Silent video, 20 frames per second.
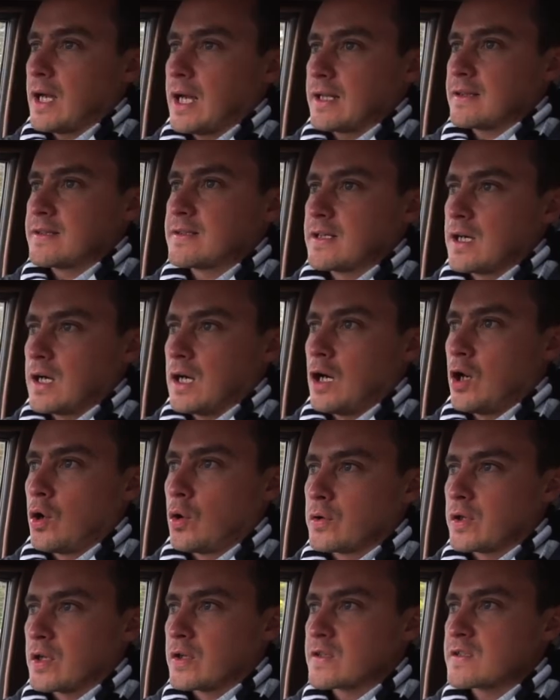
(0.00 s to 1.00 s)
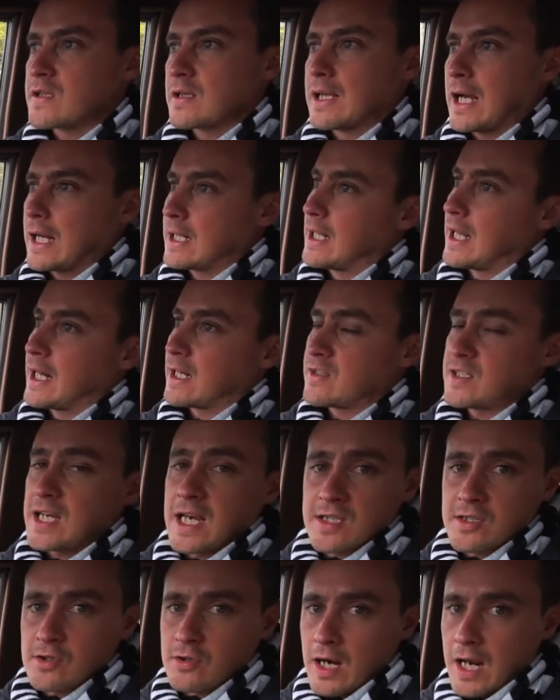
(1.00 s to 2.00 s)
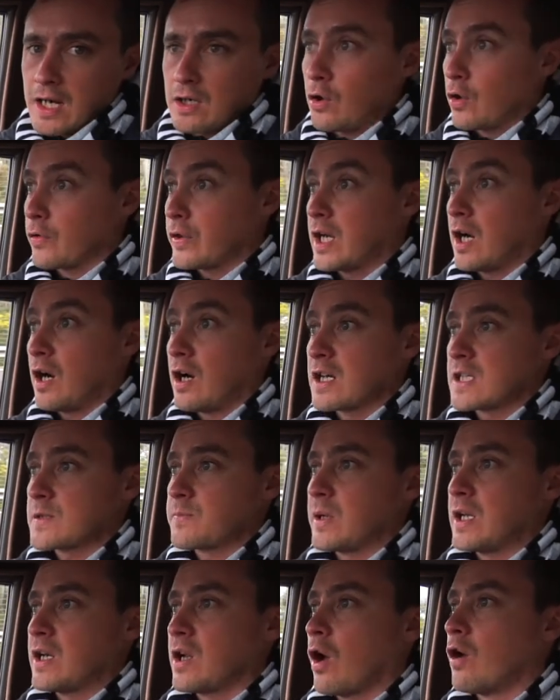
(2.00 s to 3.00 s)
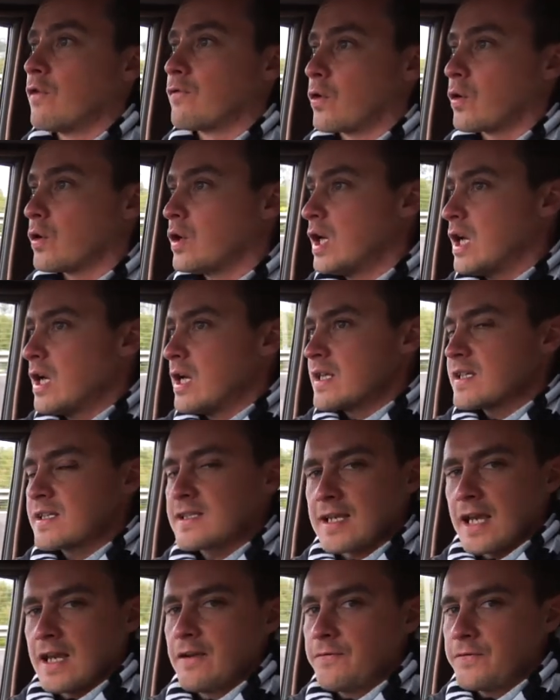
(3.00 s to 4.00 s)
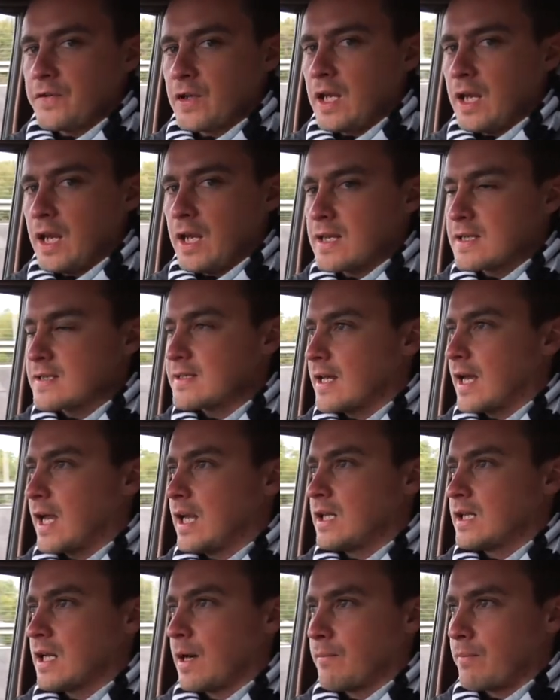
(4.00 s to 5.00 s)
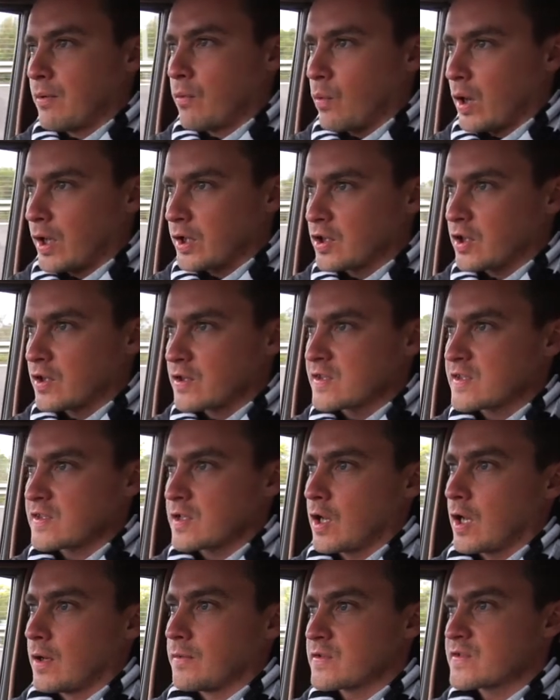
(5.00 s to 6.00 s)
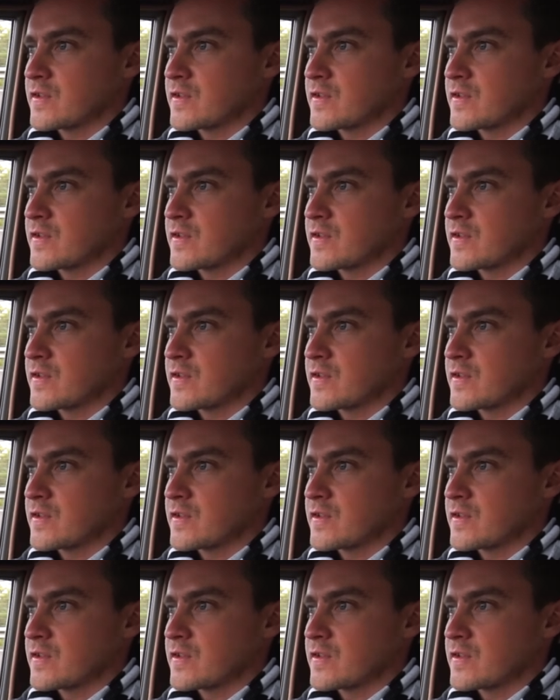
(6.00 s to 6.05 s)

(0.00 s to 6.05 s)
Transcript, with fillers: at uh, Holden's Lang Lang test track on the high-speed oval, safety is a number one concern.